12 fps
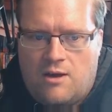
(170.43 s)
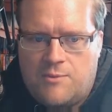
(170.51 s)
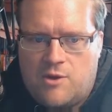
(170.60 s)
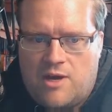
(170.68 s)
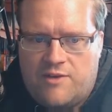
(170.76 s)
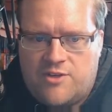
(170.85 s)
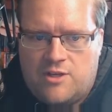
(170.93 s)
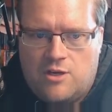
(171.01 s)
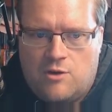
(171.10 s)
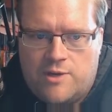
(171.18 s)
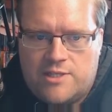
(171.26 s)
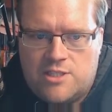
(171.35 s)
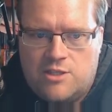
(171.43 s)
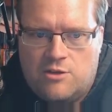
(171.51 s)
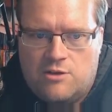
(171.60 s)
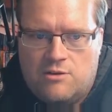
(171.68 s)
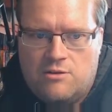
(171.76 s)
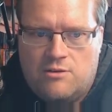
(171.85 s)
You have to go into
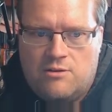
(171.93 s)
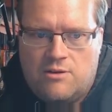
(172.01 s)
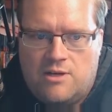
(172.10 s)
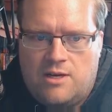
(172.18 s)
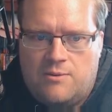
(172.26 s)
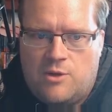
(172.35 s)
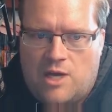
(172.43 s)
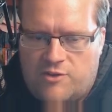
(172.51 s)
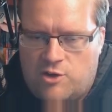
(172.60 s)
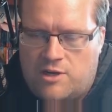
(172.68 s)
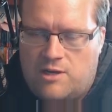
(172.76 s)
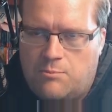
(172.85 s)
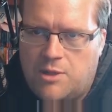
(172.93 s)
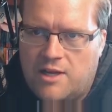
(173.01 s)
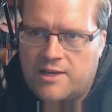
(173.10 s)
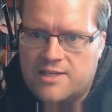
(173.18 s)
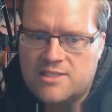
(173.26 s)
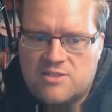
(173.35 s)
your, you have to create a
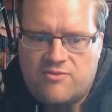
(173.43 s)
plugins